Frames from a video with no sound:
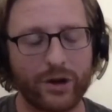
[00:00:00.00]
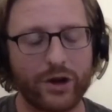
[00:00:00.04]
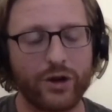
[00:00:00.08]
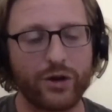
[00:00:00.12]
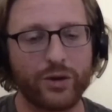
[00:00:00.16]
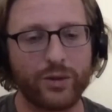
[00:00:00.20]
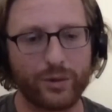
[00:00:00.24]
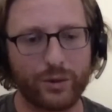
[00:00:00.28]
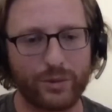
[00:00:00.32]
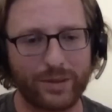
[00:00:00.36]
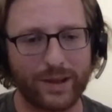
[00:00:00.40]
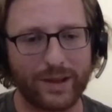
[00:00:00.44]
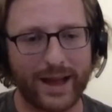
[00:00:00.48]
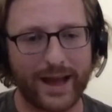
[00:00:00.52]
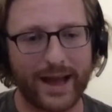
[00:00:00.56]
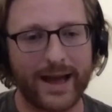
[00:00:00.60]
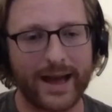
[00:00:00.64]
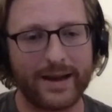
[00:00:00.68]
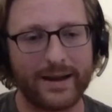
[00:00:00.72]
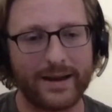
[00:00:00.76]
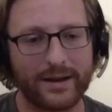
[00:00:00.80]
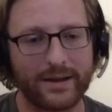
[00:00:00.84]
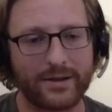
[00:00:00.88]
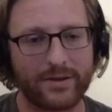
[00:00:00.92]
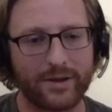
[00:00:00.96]
a renewable
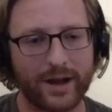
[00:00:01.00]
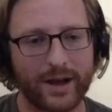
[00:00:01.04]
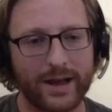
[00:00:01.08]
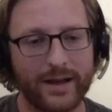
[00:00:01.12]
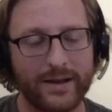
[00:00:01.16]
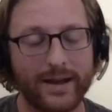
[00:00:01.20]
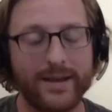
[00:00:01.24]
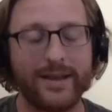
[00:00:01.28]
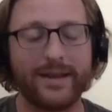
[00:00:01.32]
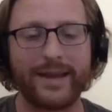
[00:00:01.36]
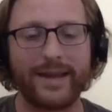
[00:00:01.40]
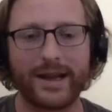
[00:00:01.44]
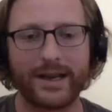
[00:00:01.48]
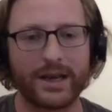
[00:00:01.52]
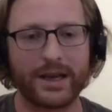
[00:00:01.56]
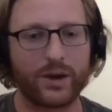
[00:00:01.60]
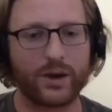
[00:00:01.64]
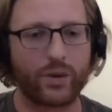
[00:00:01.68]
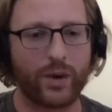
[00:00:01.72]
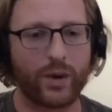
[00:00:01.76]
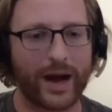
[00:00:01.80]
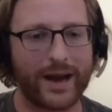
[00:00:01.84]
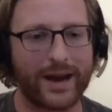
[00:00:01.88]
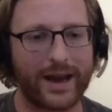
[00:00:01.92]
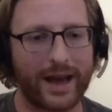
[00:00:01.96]
plan in Australia and it's actually
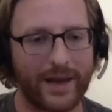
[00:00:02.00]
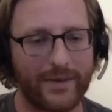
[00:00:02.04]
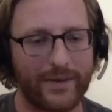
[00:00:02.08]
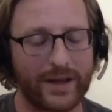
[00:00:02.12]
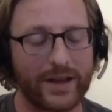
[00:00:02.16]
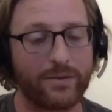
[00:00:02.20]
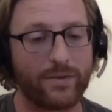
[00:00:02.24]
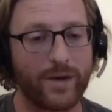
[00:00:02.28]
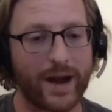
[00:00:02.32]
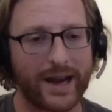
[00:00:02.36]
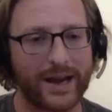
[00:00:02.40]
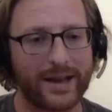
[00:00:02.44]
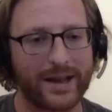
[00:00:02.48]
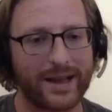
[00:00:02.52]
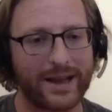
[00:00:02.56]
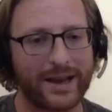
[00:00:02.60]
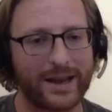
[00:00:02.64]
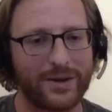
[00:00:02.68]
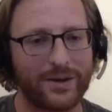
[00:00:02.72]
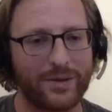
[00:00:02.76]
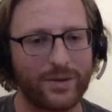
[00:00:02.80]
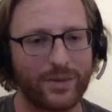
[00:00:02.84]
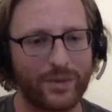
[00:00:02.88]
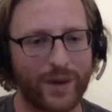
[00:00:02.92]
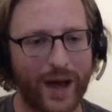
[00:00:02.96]
quite heavily
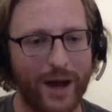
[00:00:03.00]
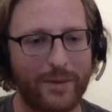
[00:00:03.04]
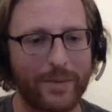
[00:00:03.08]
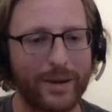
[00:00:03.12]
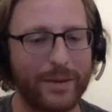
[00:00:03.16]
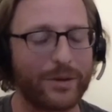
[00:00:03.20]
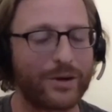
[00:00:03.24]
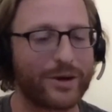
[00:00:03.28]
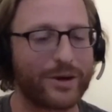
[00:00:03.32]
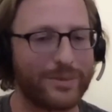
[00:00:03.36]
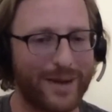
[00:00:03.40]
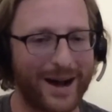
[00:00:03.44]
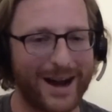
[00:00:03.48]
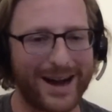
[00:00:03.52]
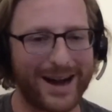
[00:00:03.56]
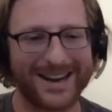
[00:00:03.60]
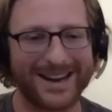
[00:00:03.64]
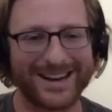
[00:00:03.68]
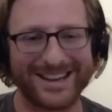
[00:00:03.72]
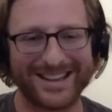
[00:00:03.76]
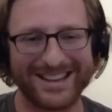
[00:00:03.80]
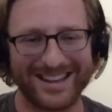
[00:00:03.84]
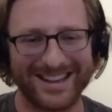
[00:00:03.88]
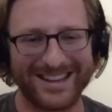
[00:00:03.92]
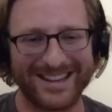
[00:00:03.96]
regulated how people can
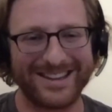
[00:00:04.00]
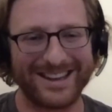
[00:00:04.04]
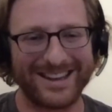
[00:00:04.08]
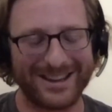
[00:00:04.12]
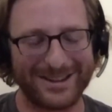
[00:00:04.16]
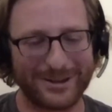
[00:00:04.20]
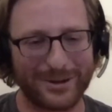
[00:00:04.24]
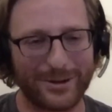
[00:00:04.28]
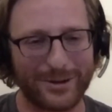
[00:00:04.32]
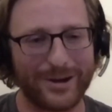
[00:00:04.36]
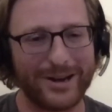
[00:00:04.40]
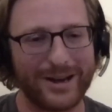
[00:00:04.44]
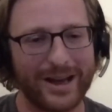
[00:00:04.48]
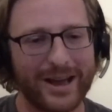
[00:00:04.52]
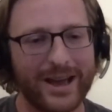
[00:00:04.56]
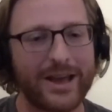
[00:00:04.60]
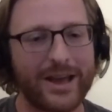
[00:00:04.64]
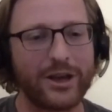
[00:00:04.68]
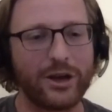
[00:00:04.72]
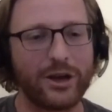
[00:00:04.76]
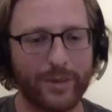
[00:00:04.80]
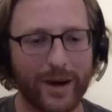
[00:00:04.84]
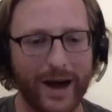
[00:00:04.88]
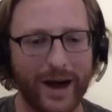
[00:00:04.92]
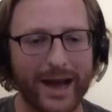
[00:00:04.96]
market it and so on,
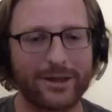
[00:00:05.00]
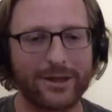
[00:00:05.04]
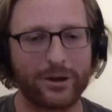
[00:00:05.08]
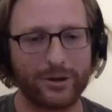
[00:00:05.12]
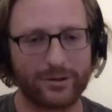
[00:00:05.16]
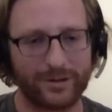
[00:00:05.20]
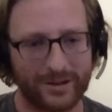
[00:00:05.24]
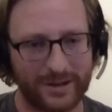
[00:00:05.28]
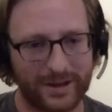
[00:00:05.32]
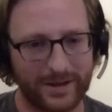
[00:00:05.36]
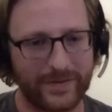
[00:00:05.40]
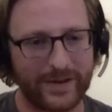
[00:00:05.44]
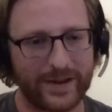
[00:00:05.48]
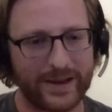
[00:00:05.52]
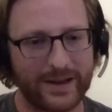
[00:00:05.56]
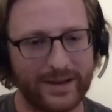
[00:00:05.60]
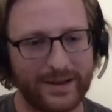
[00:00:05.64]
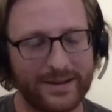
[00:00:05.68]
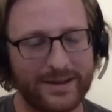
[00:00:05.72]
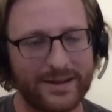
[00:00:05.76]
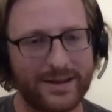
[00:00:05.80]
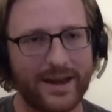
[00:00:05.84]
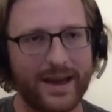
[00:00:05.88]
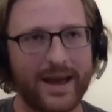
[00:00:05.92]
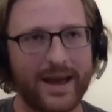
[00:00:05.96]
you're buying those certificates.